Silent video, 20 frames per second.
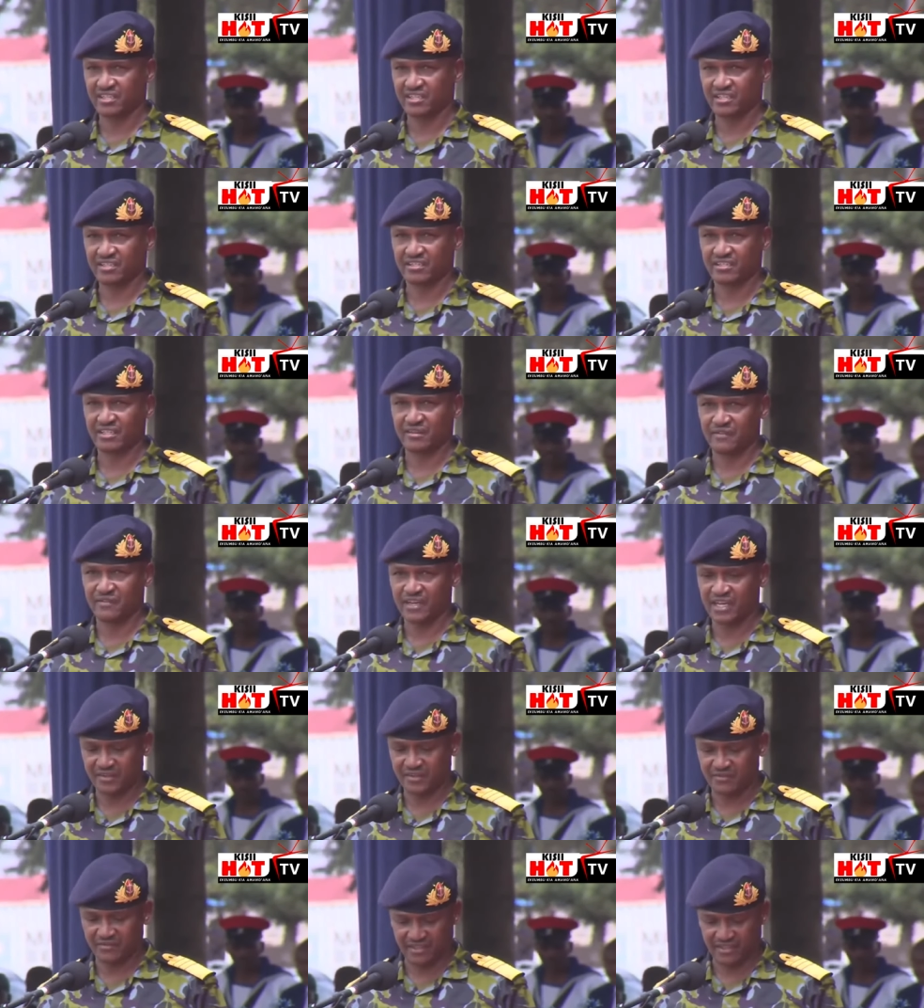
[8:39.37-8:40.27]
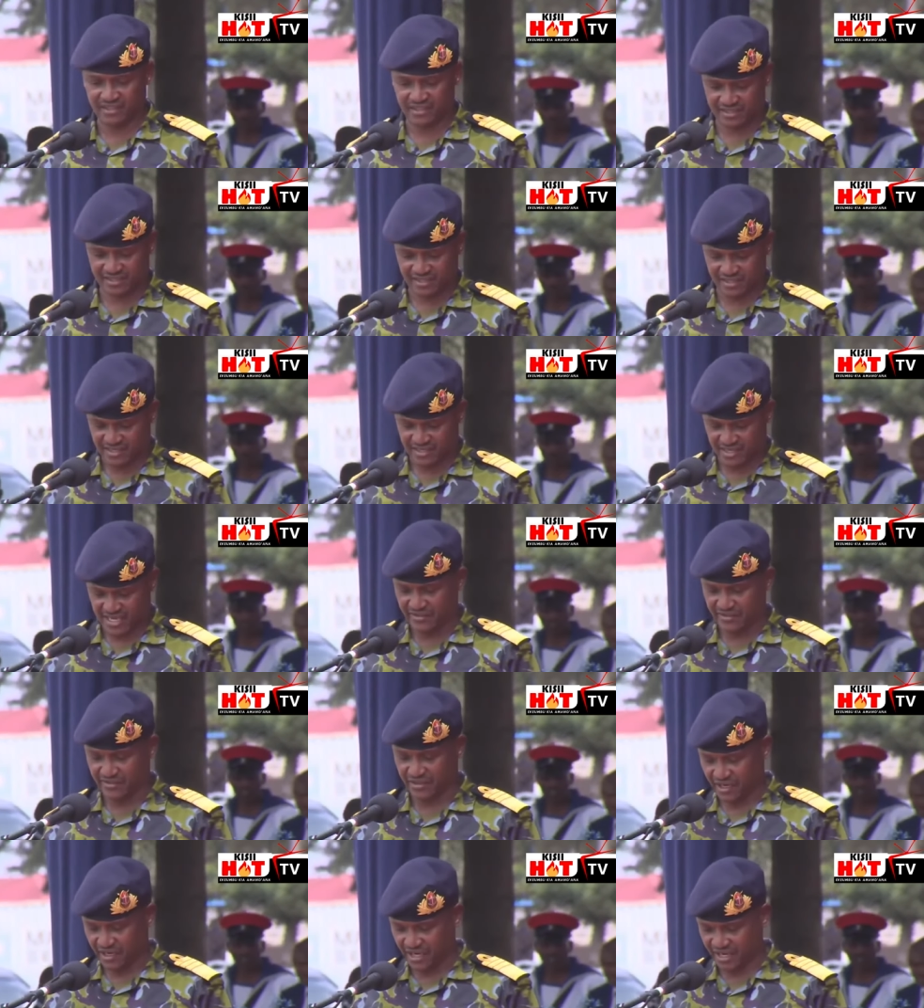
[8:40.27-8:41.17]
survives and
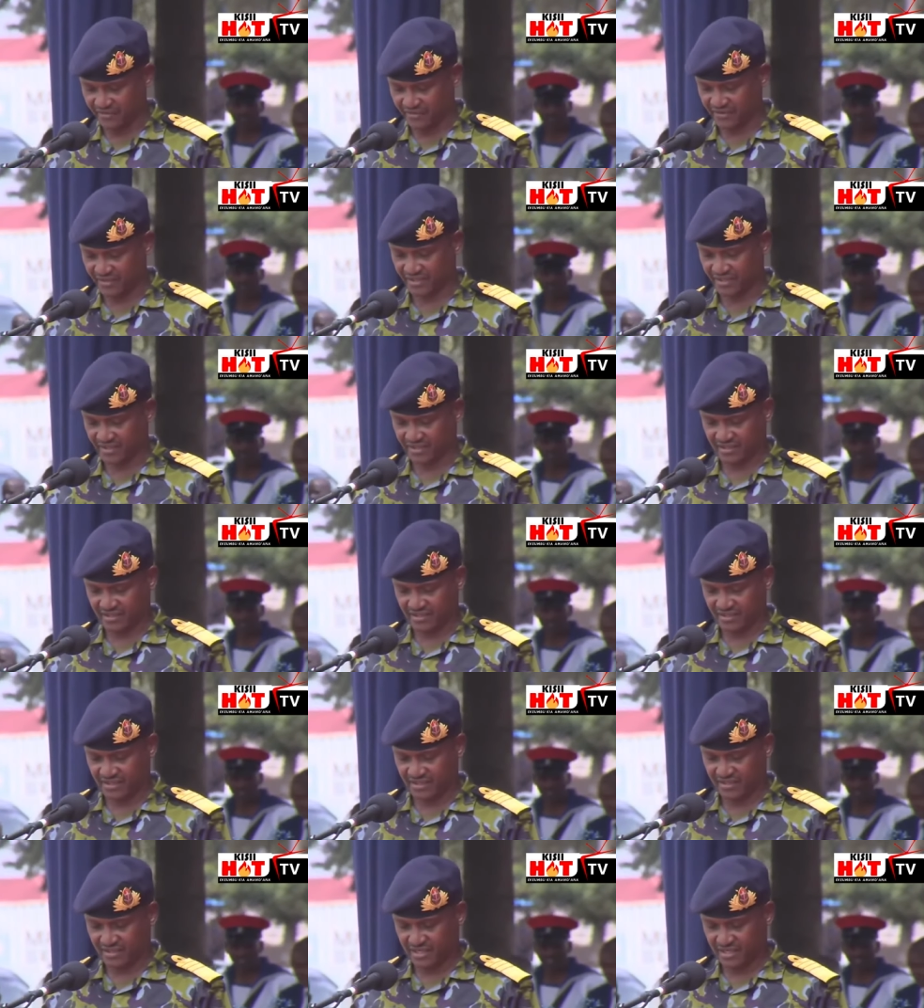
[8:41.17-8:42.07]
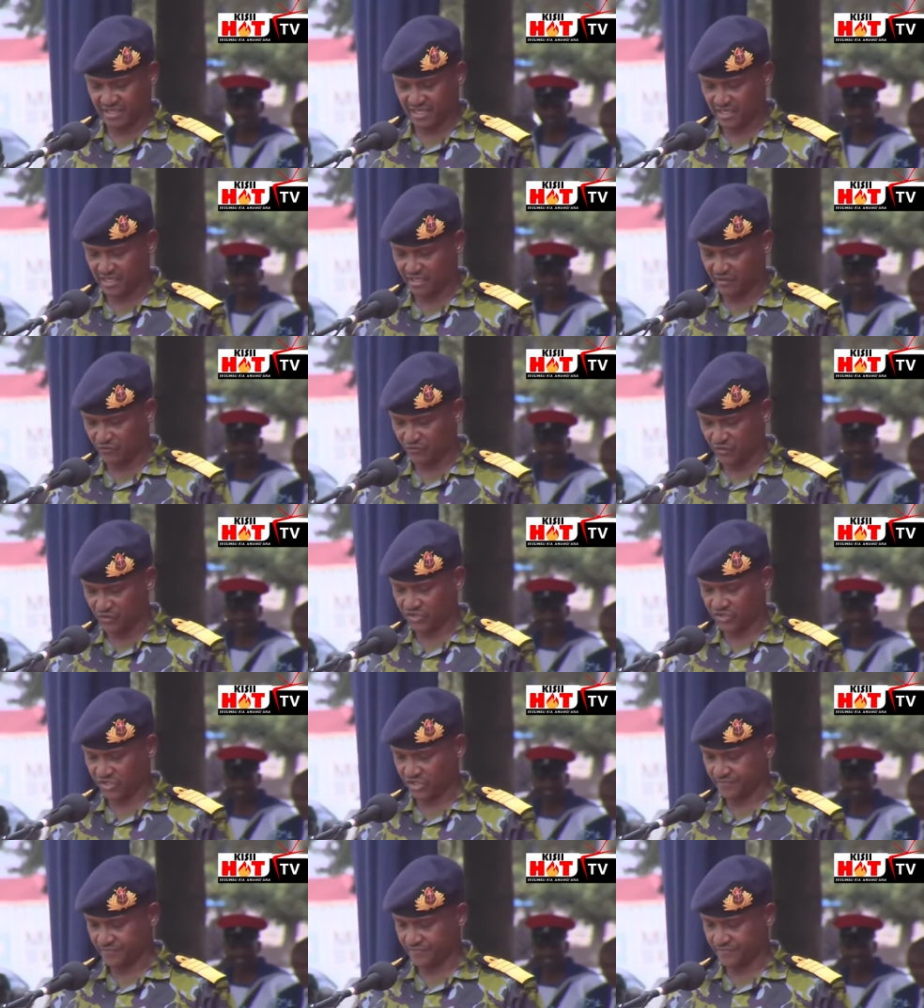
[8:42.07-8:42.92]
thrives in the future.